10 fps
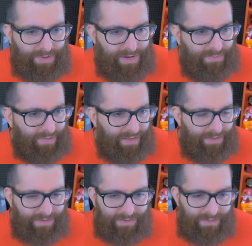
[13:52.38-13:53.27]
punt play,
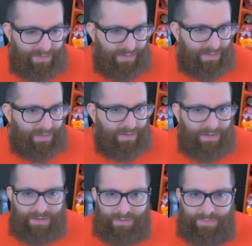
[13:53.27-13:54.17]
though.
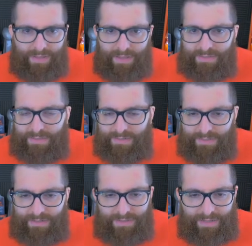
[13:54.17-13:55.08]
And
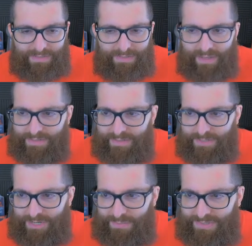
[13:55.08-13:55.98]
that's the
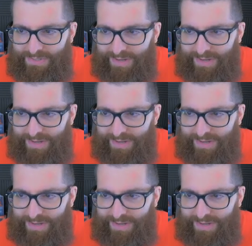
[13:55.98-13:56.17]
cheapest